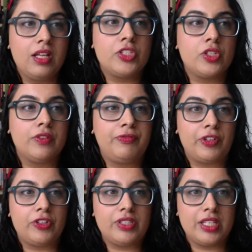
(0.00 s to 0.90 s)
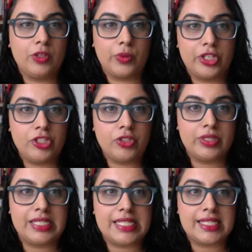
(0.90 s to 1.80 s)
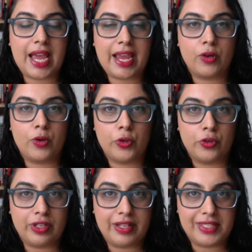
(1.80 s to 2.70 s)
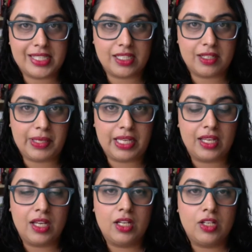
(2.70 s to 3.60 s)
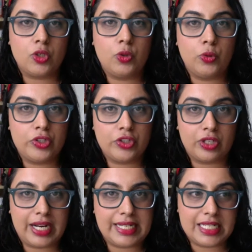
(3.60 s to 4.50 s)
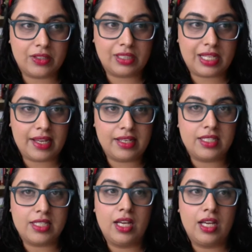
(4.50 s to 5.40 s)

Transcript: So the first thing you want to do is decide who your Navy is going to be. So who is your ideal client?